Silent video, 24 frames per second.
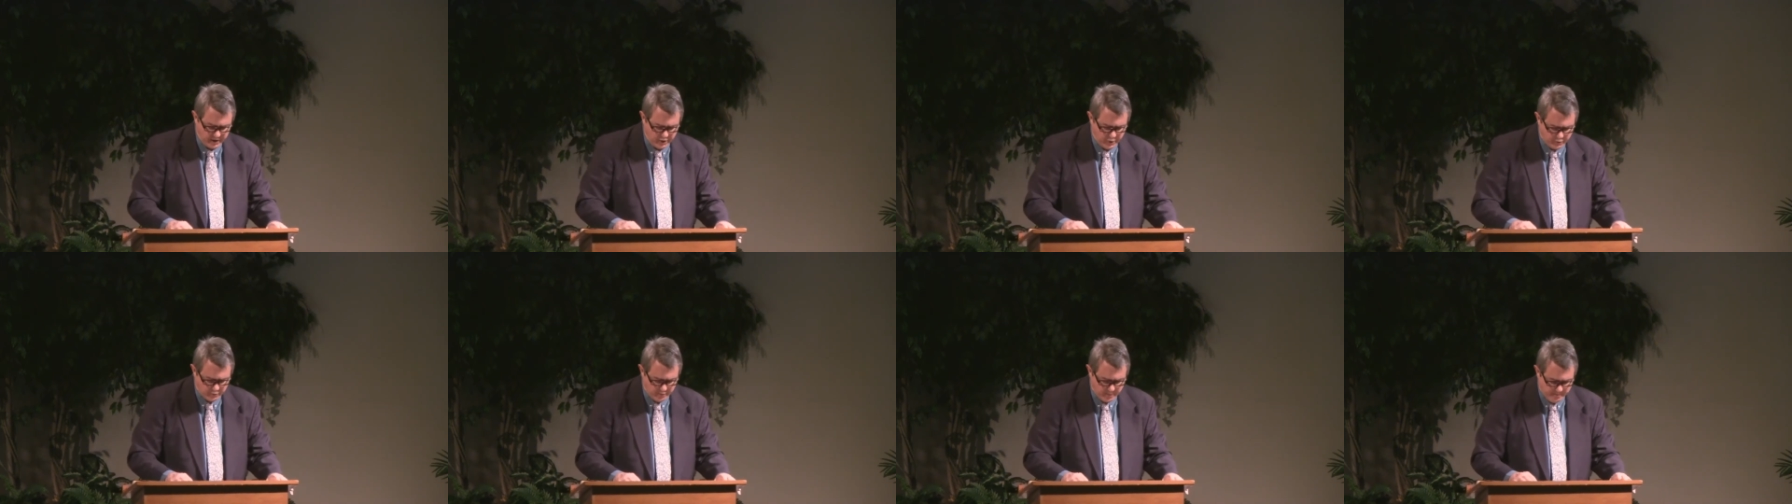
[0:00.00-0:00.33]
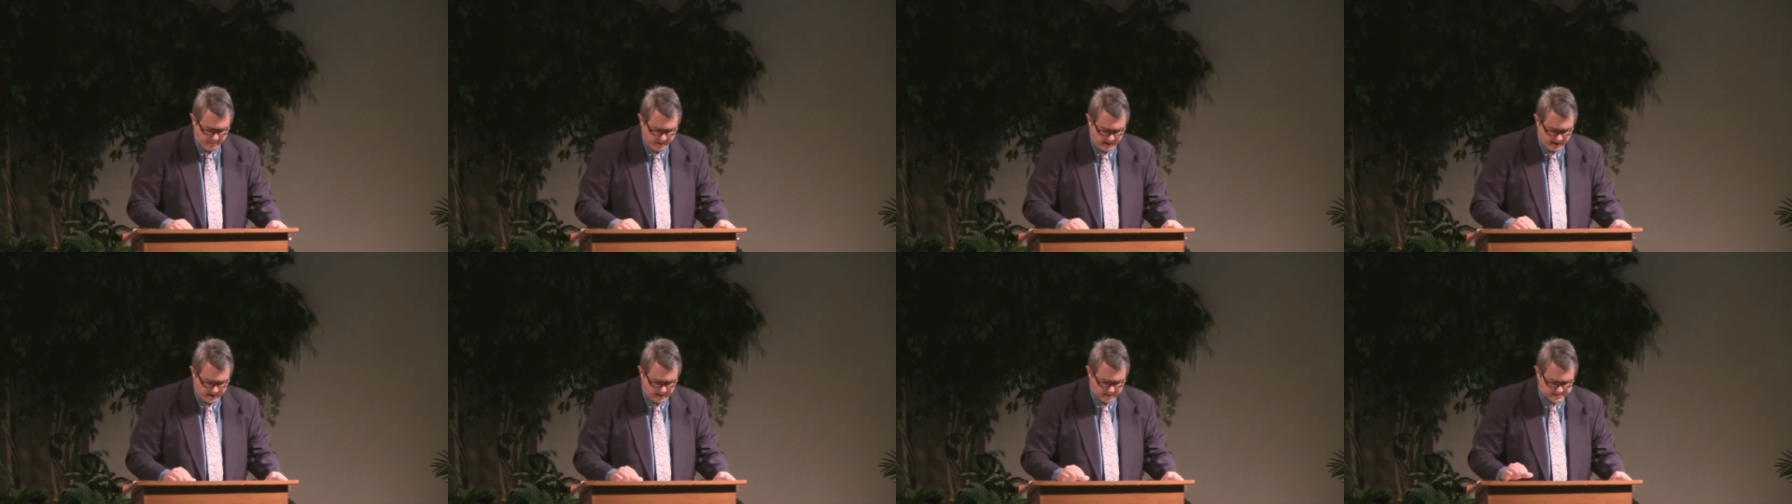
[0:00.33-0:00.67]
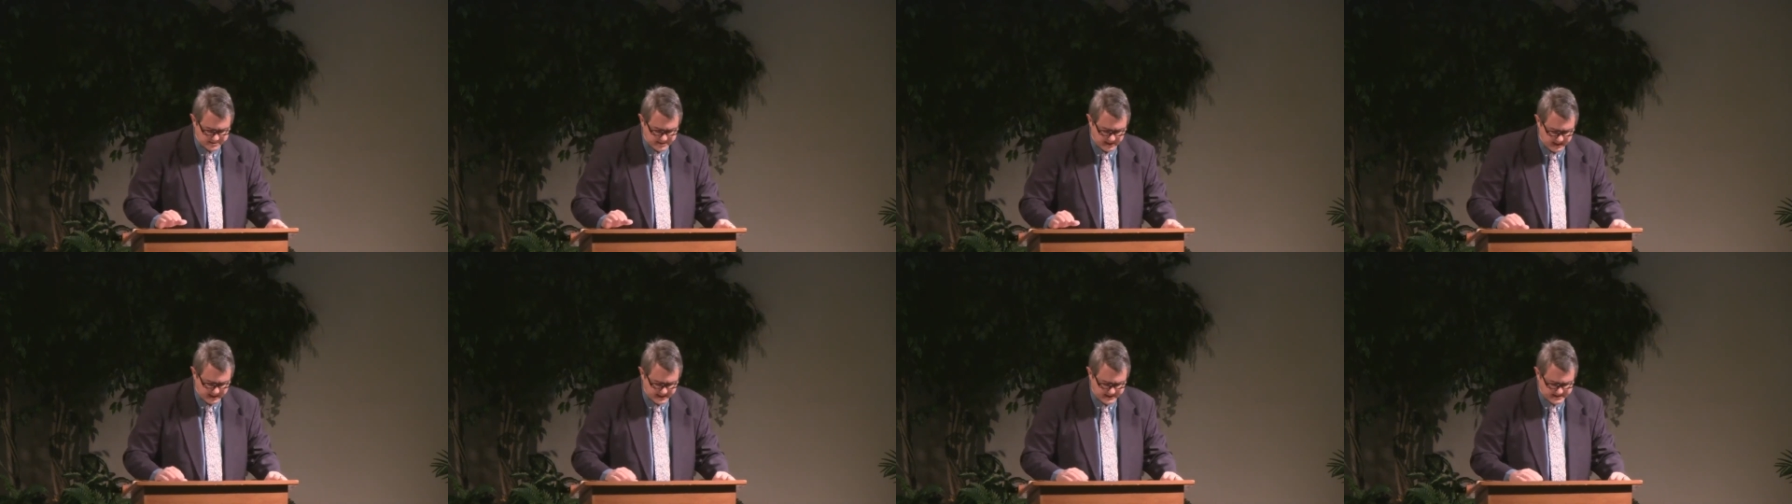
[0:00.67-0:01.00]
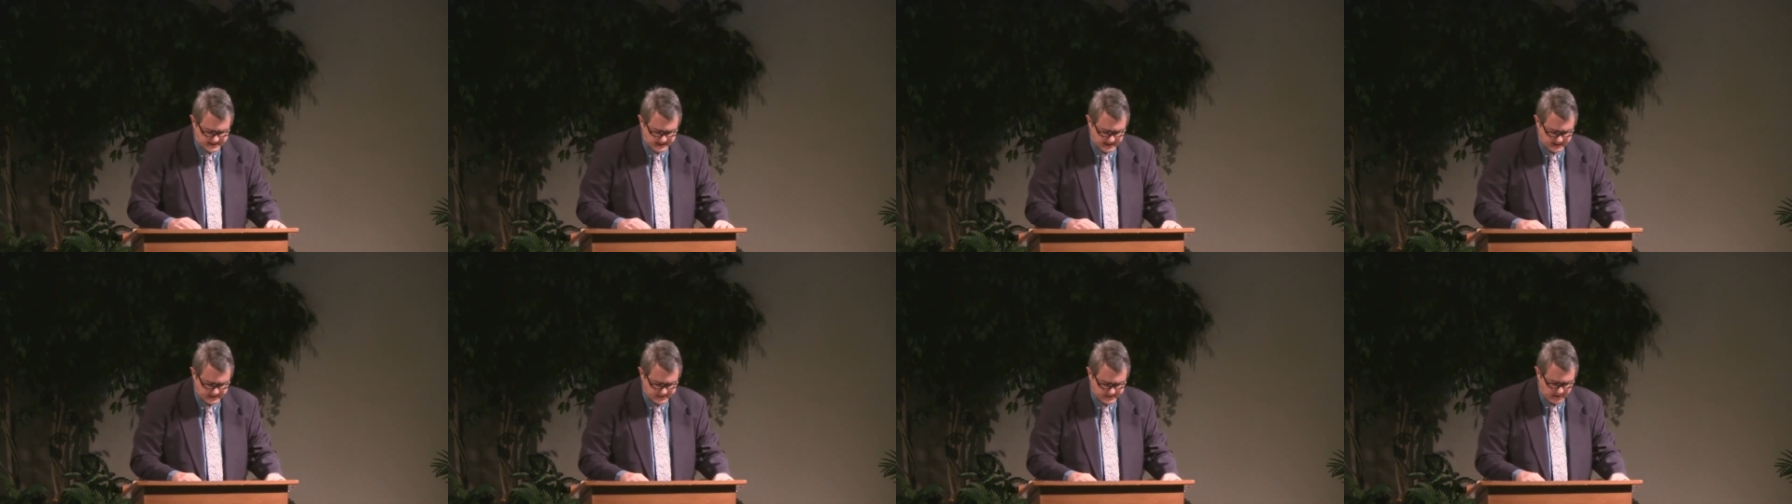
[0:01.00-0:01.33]
who rebels against
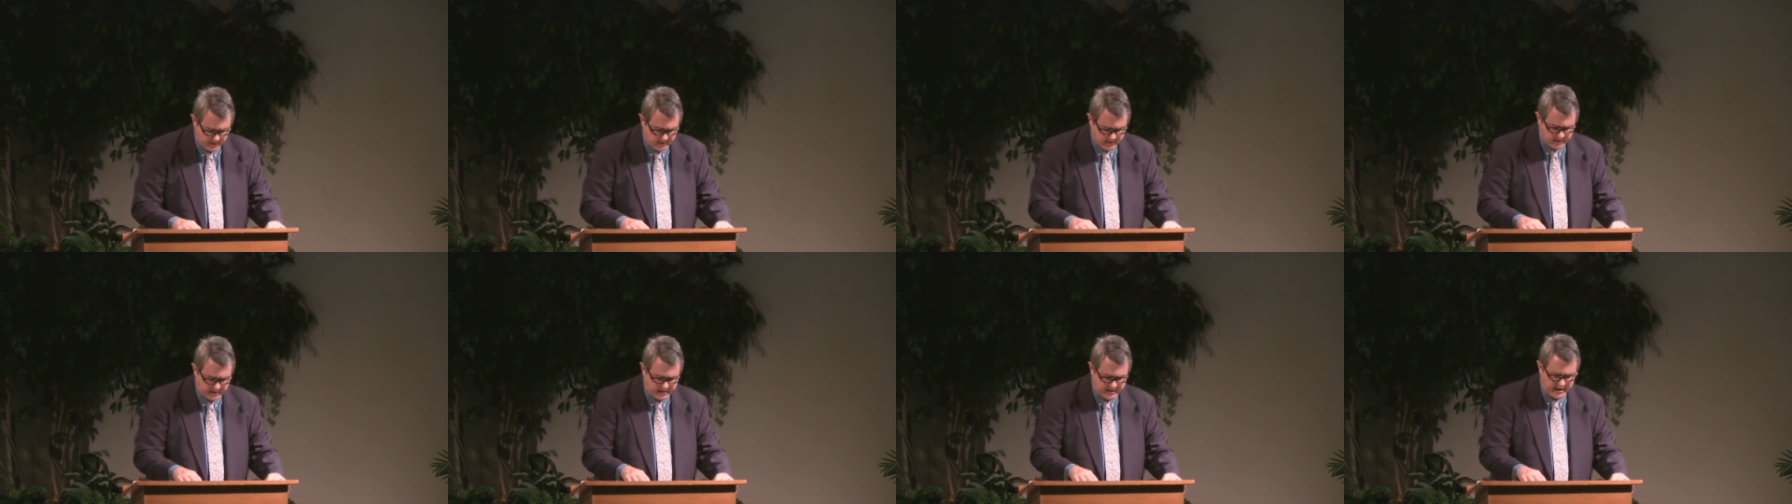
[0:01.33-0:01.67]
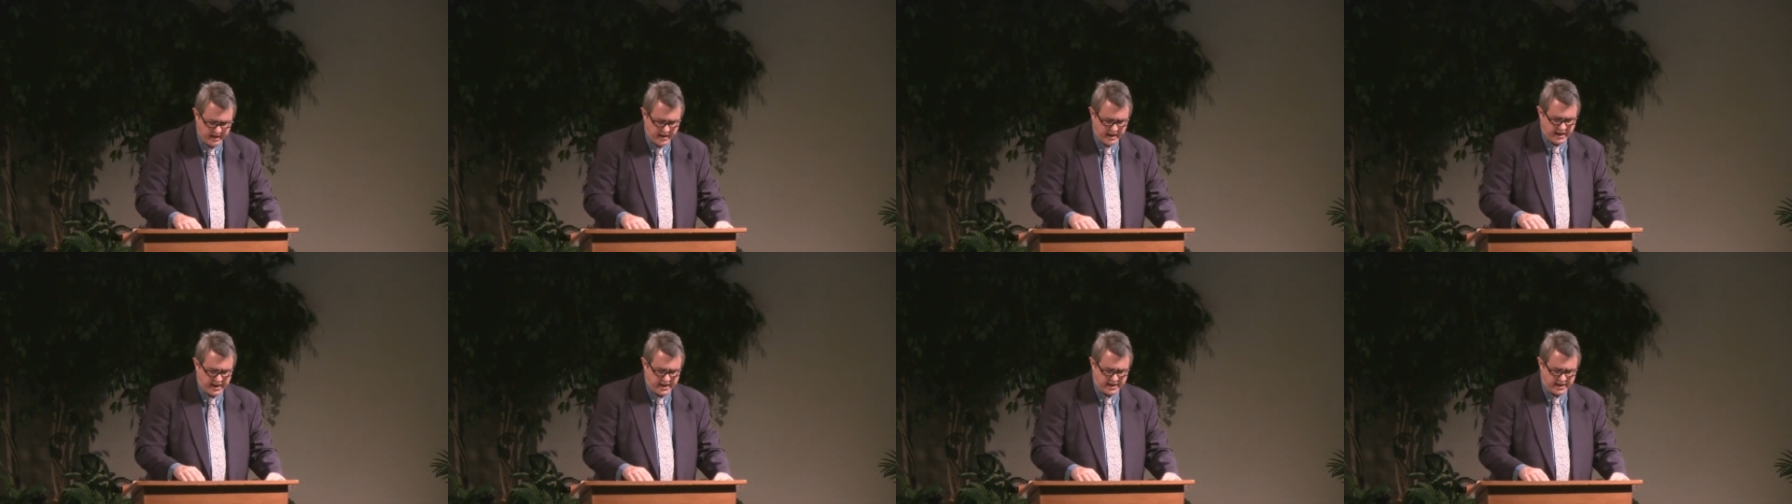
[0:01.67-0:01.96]
the authority